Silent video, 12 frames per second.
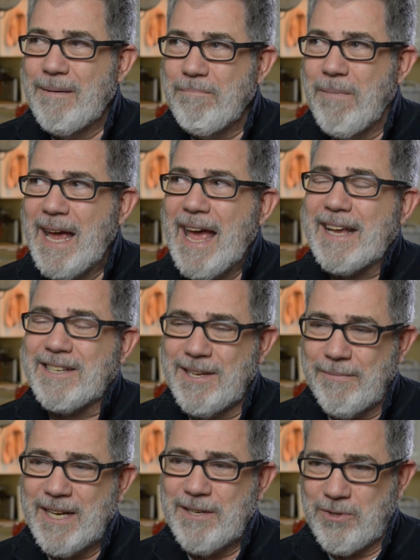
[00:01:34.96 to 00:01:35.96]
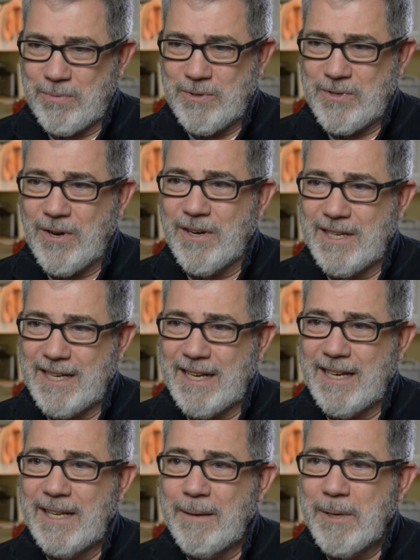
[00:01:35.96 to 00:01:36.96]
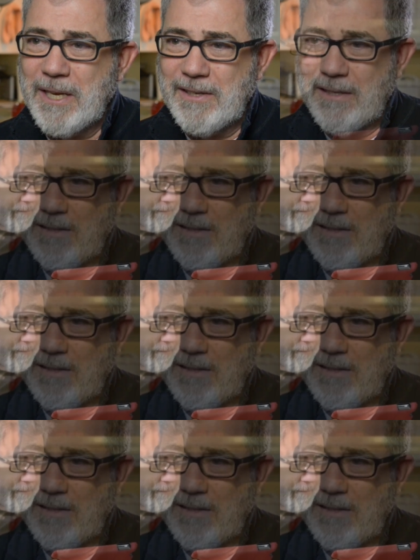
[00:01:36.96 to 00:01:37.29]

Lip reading: My activities were starting to get limited.